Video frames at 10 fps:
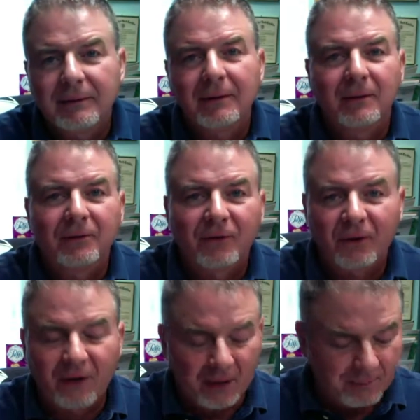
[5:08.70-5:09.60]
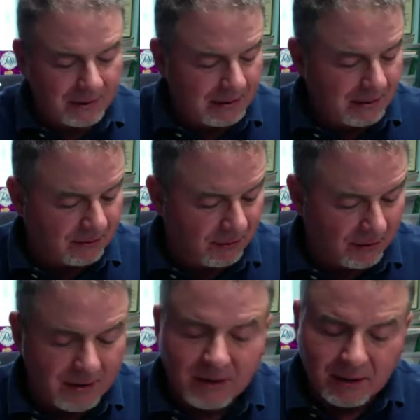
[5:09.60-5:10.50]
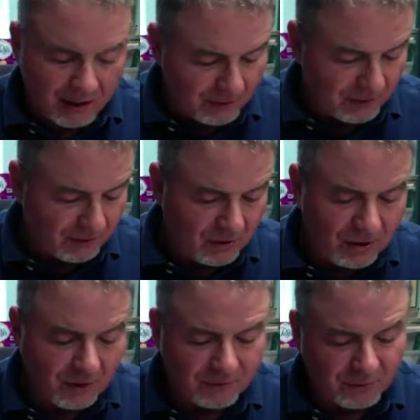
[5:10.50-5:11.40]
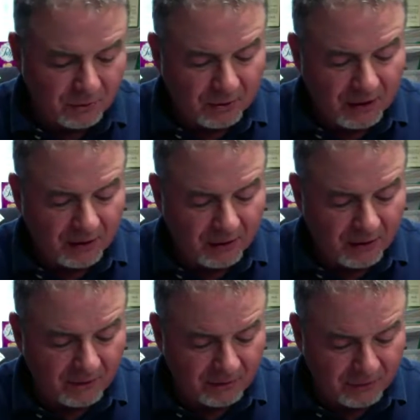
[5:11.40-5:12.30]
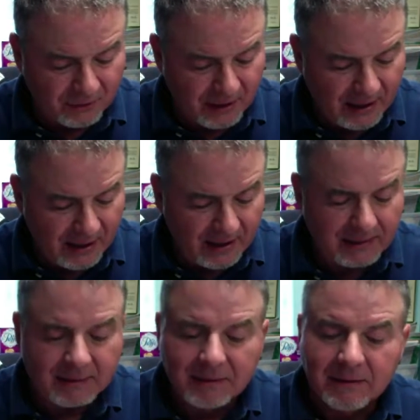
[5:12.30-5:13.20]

you know, as far as how big these are. They're very comfortable. They're comfortable in the hand.